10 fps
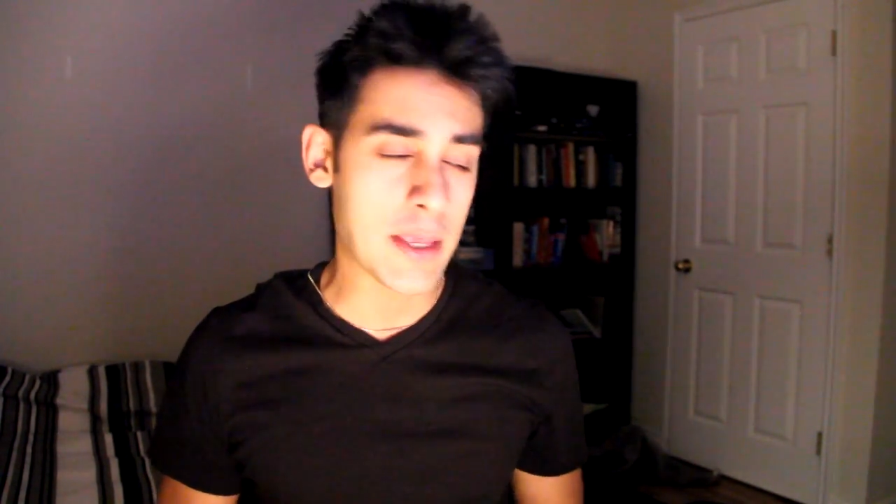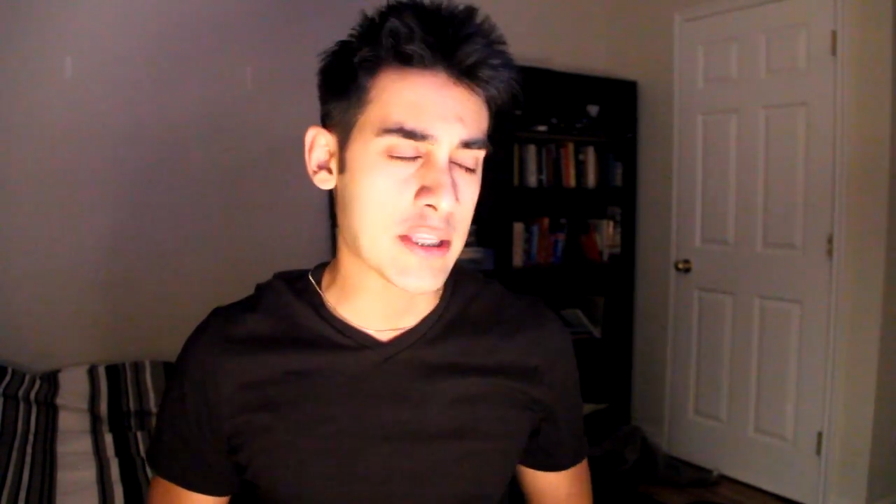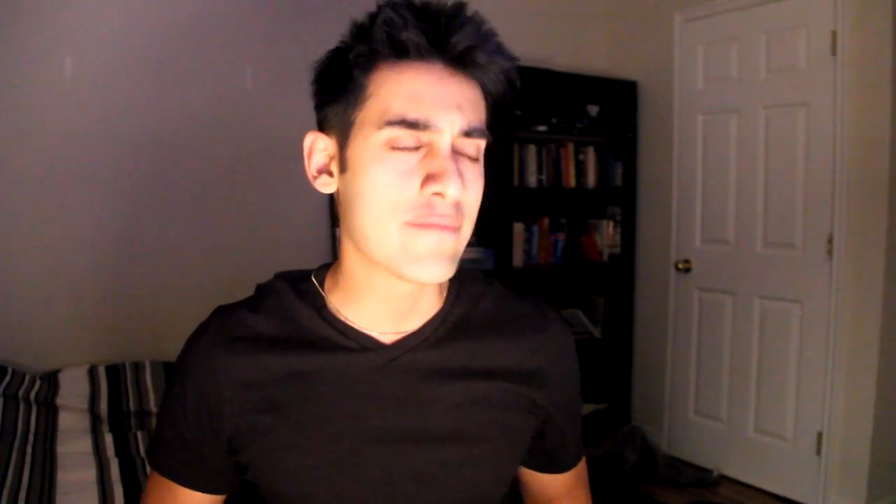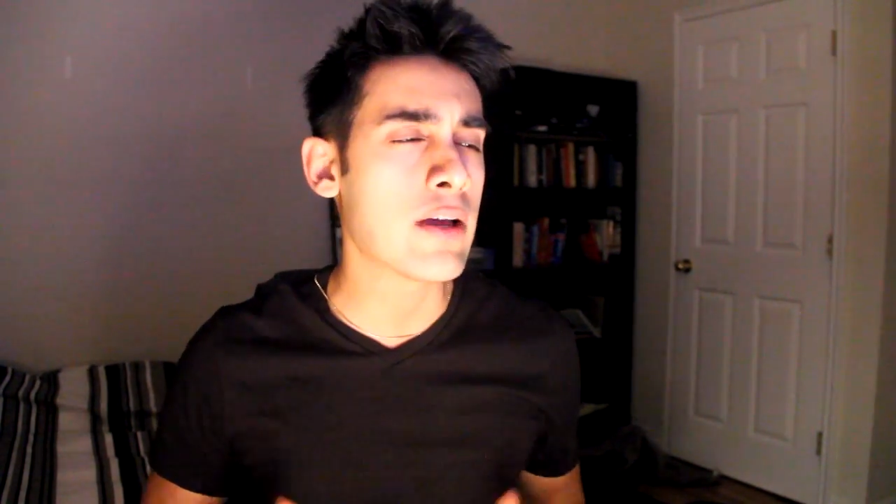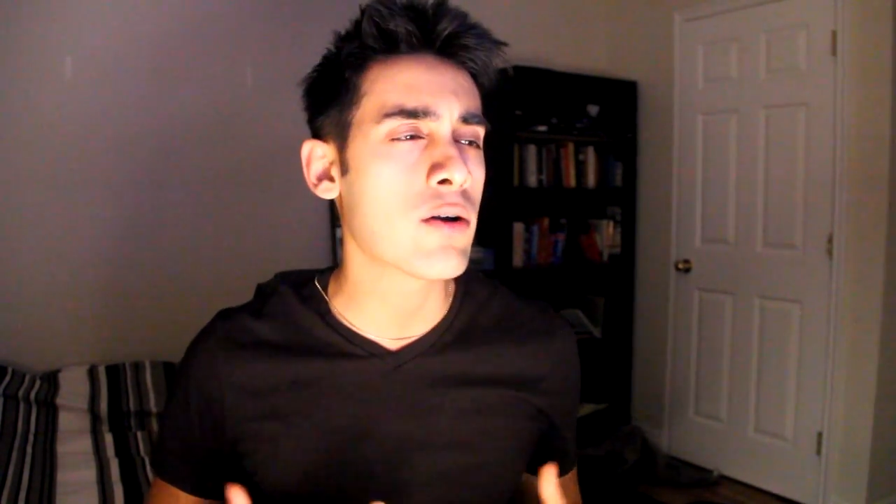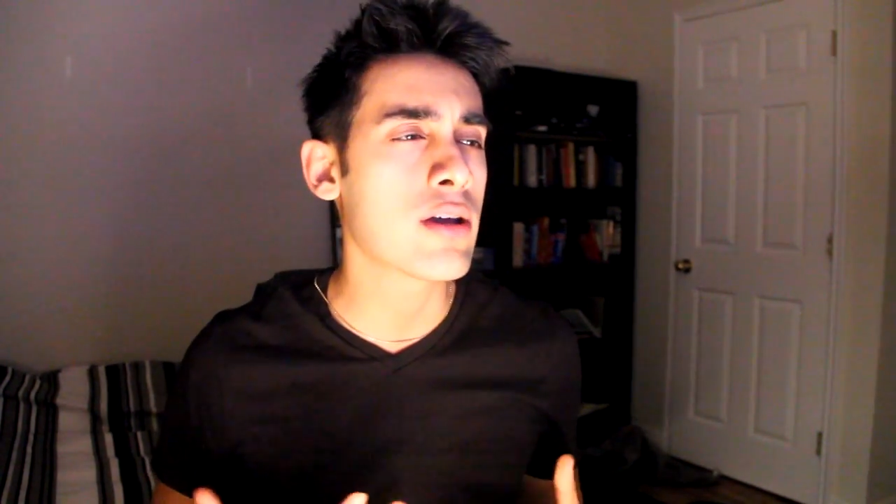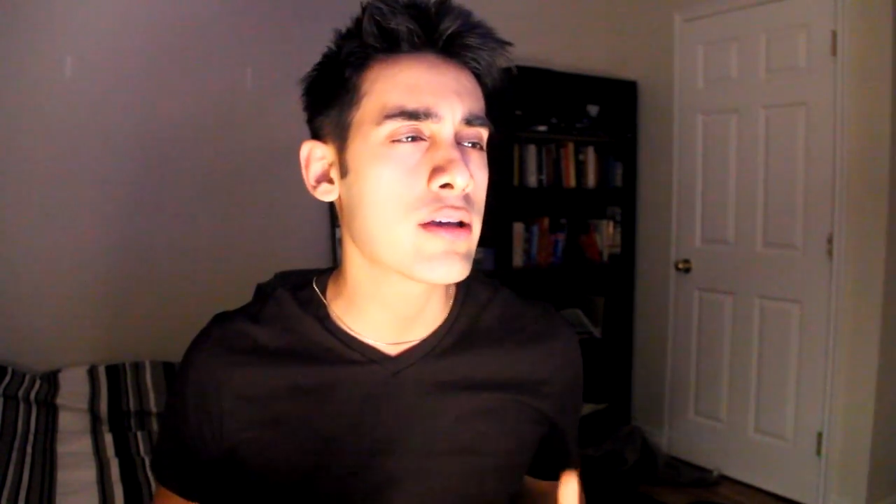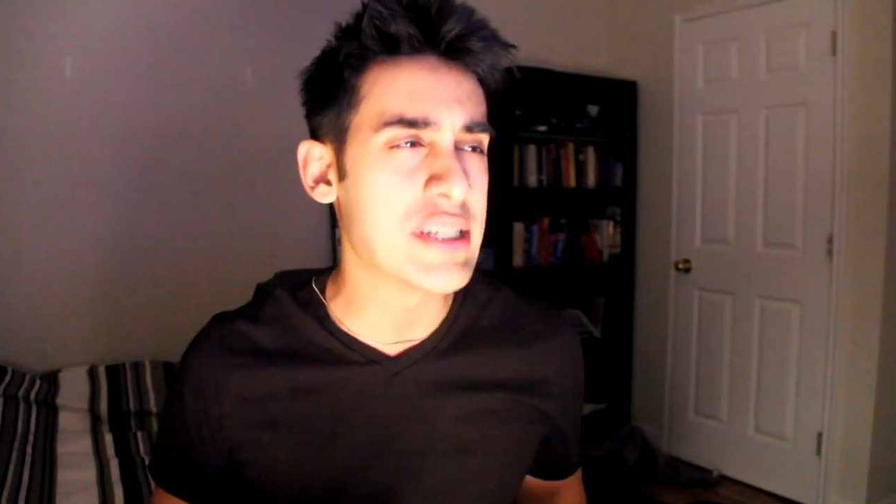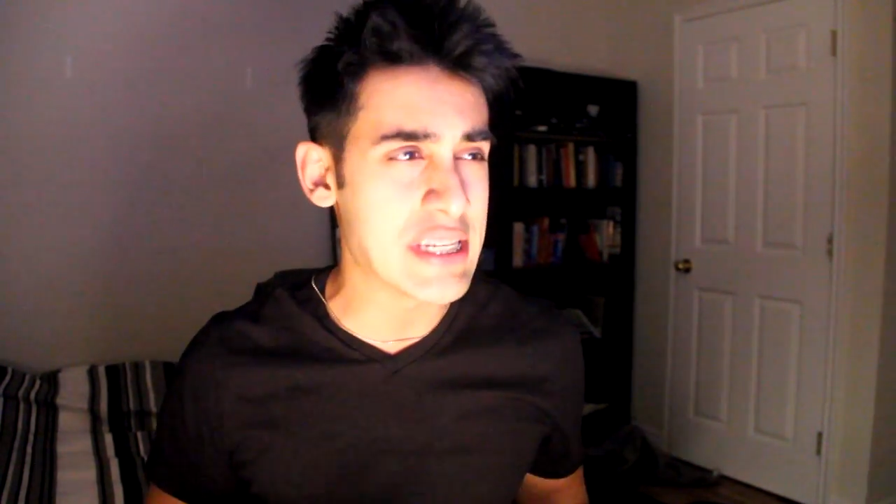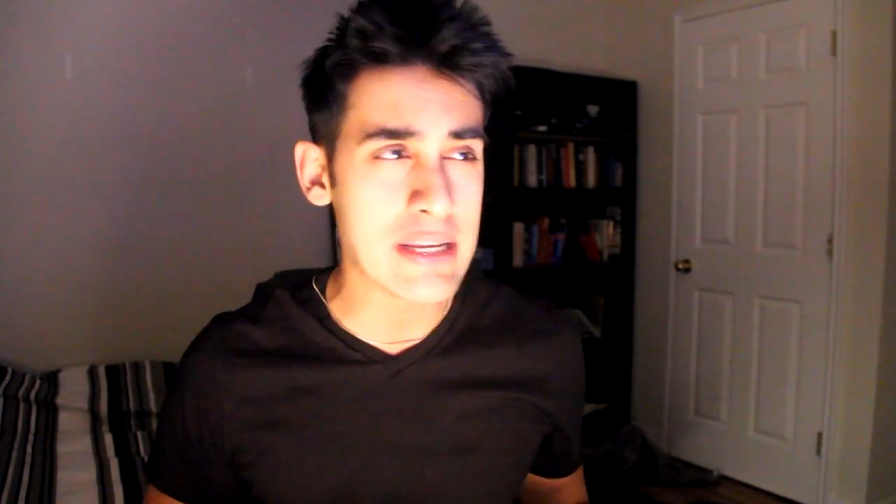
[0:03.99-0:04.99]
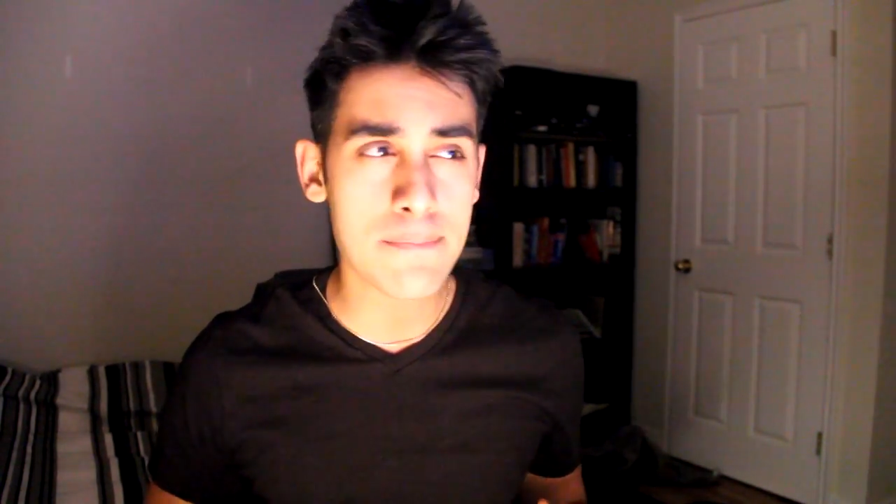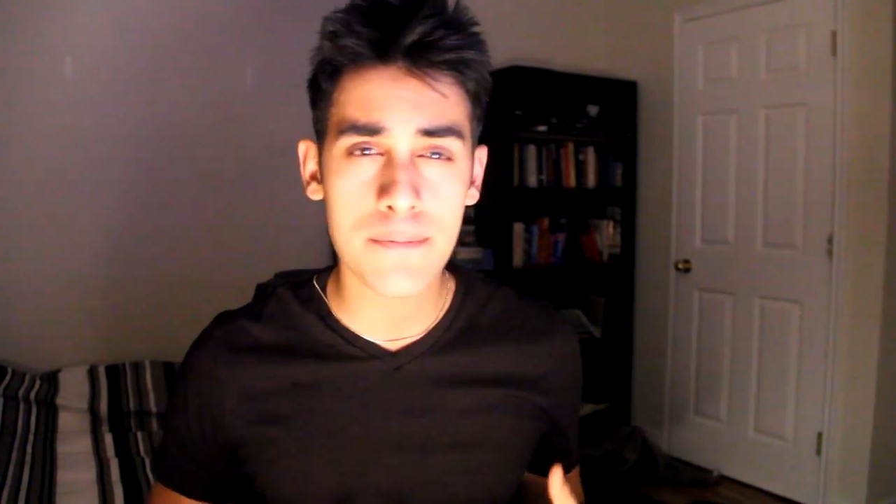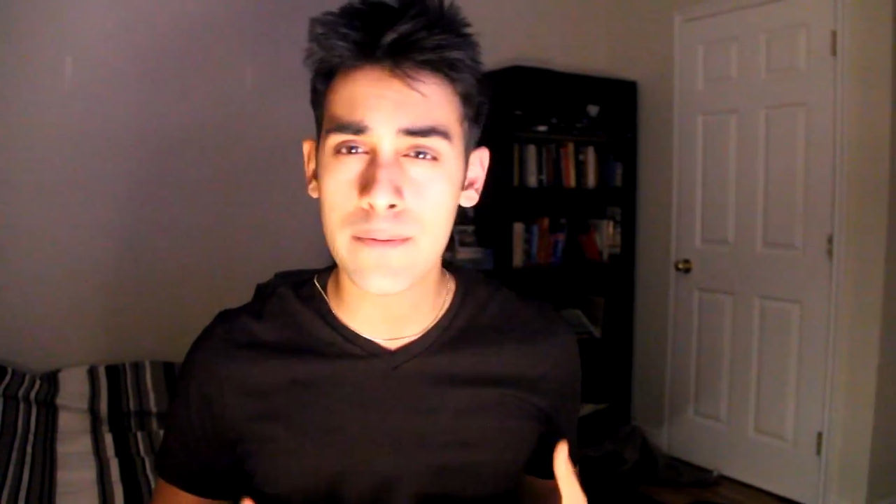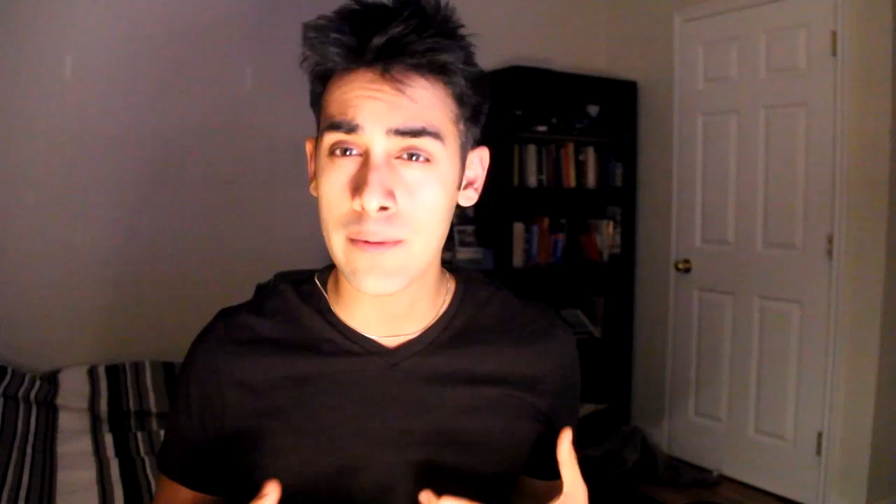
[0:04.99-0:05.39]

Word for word: It's very deep